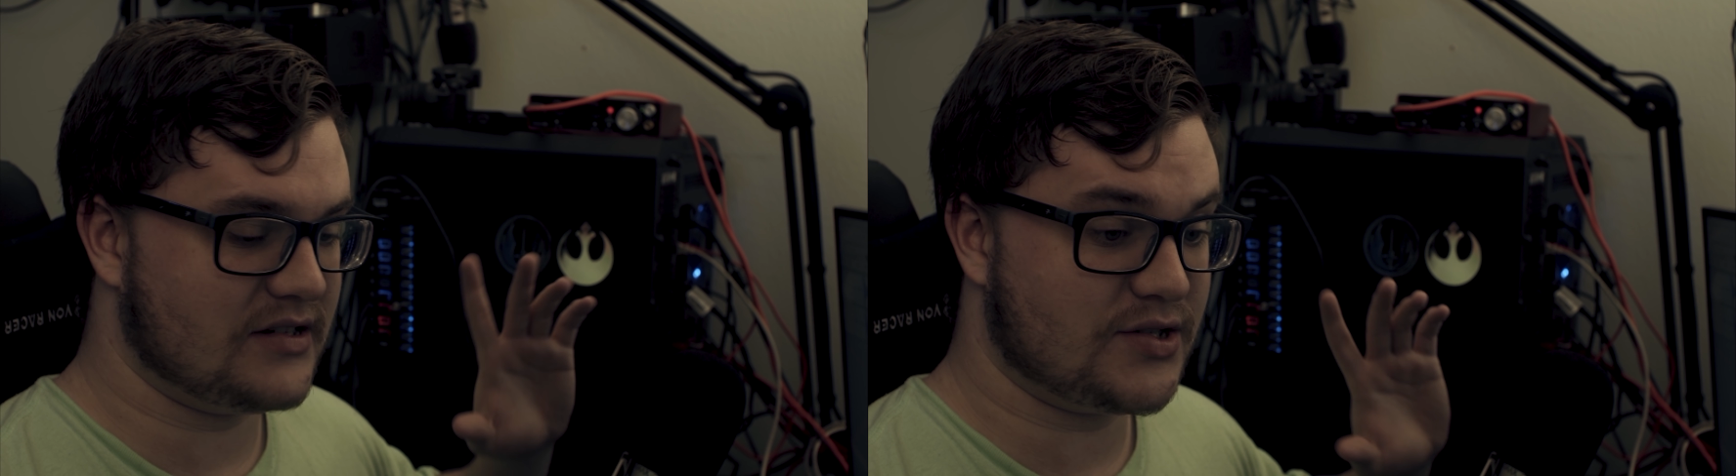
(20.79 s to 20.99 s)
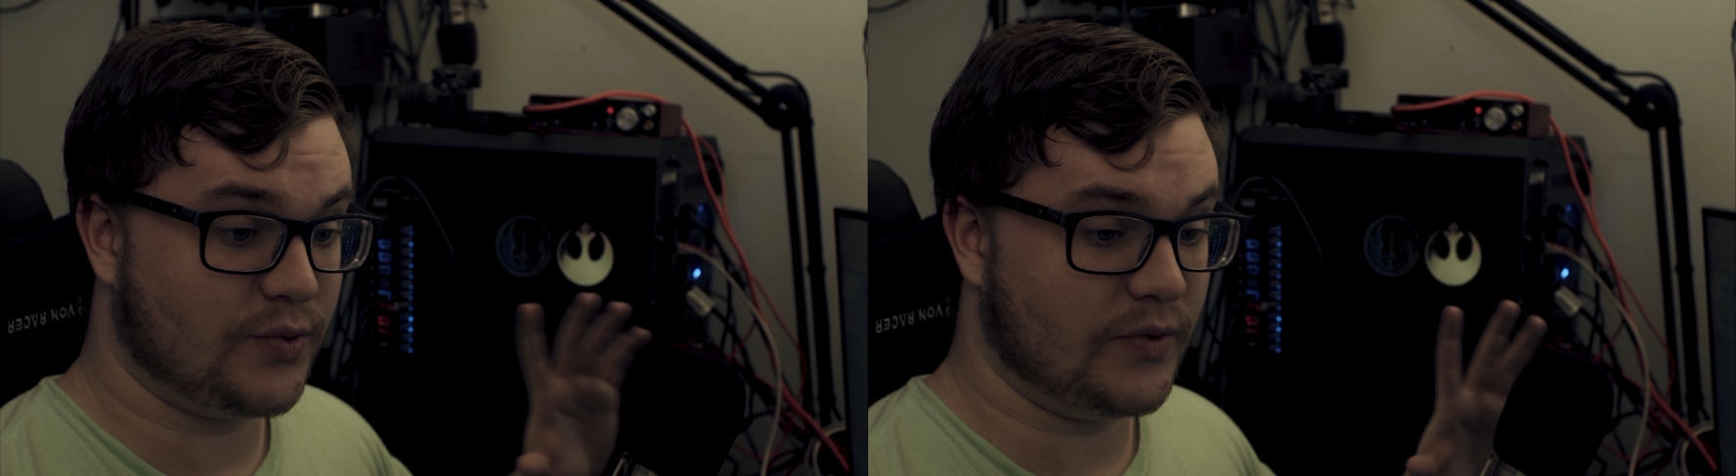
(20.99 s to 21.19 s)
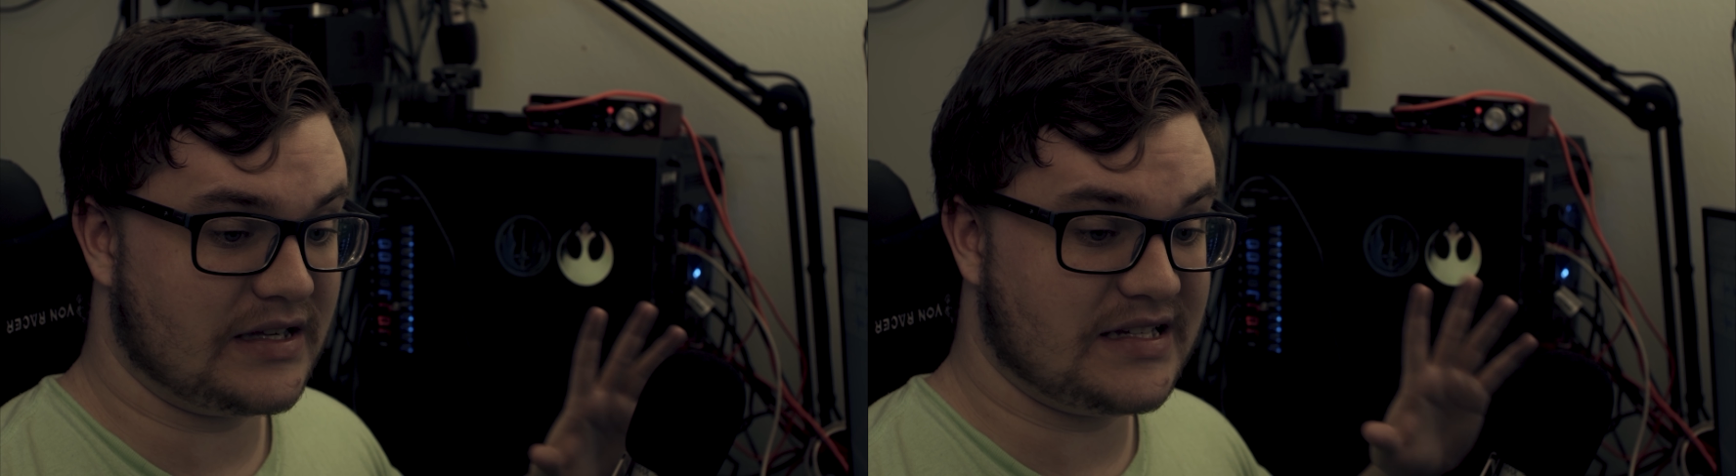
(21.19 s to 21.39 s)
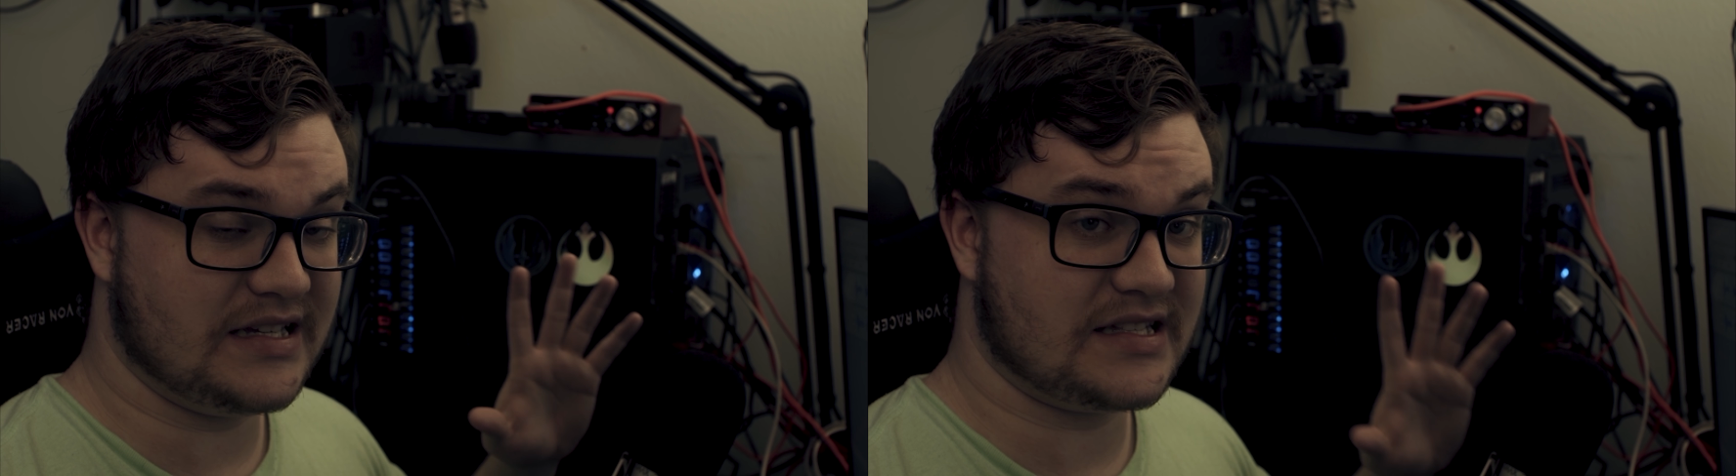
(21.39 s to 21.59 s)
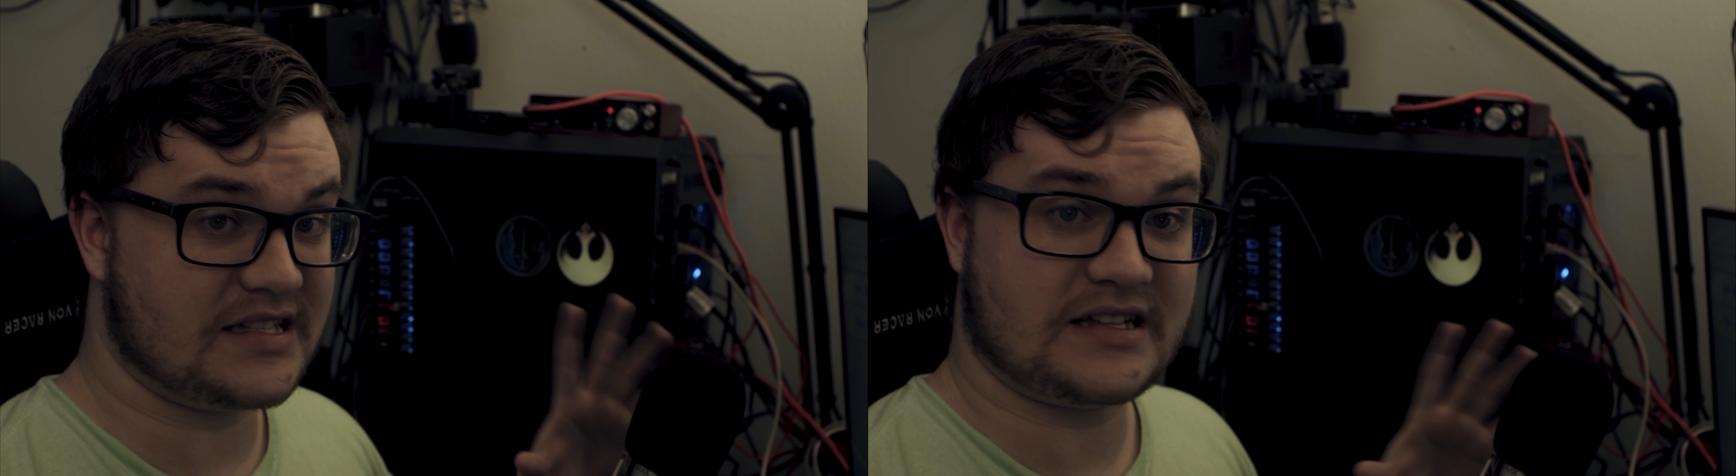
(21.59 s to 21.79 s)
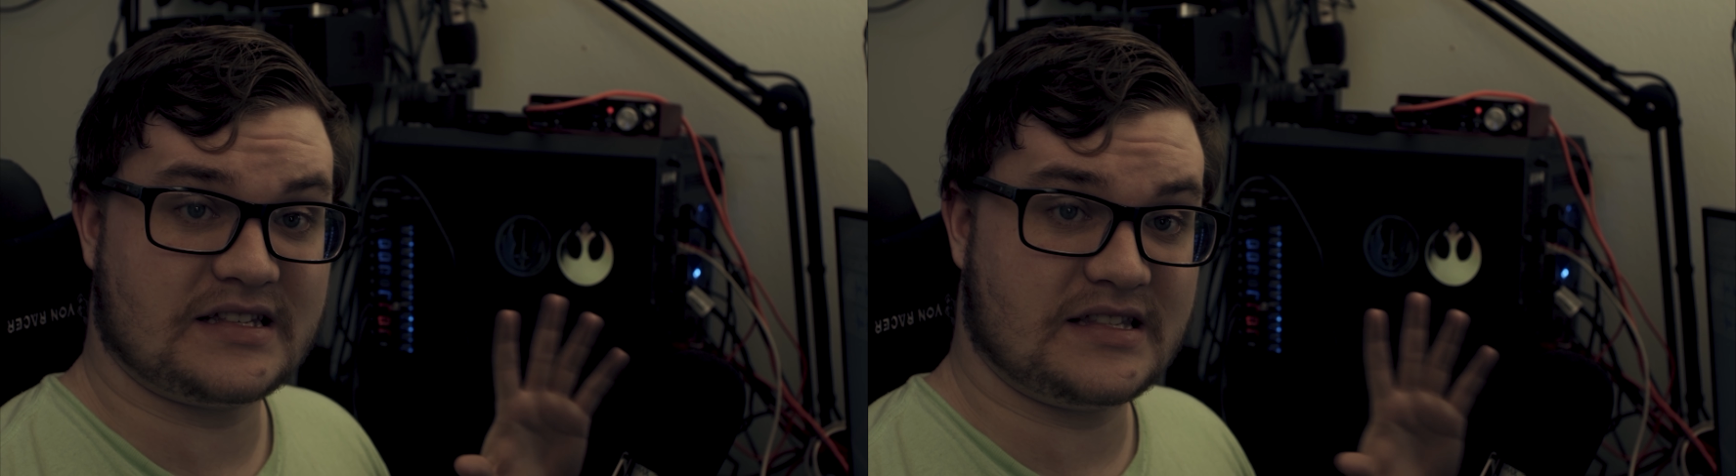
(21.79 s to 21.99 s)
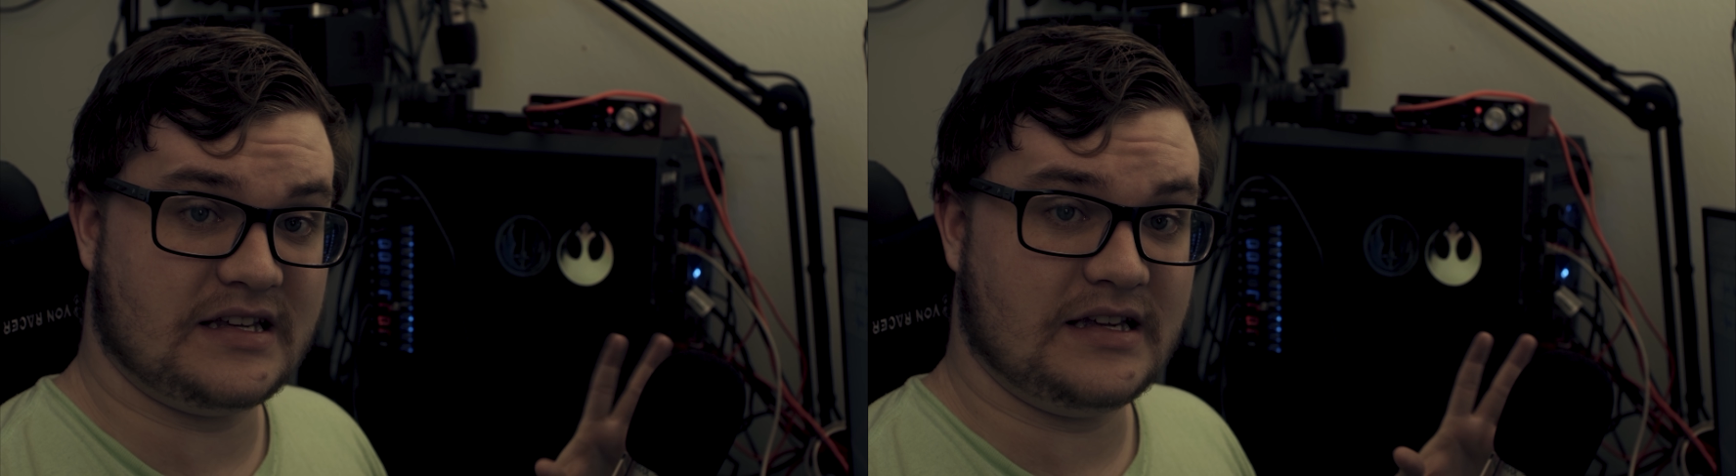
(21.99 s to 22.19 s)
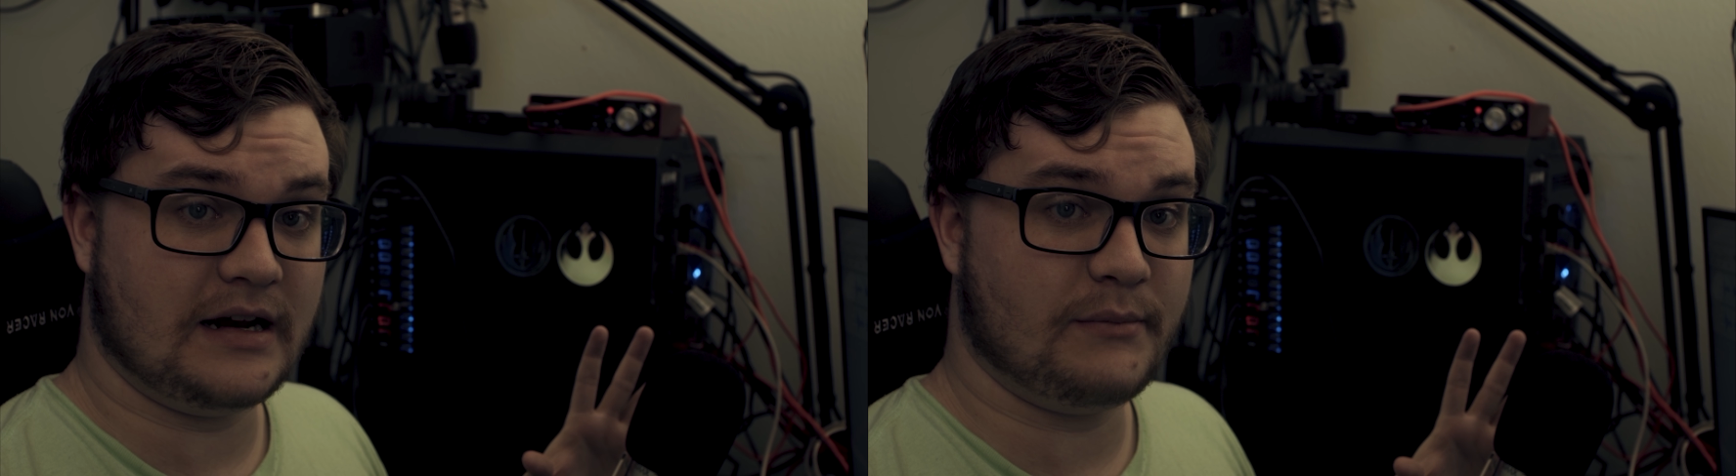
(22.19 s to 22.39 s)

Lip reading: 2016,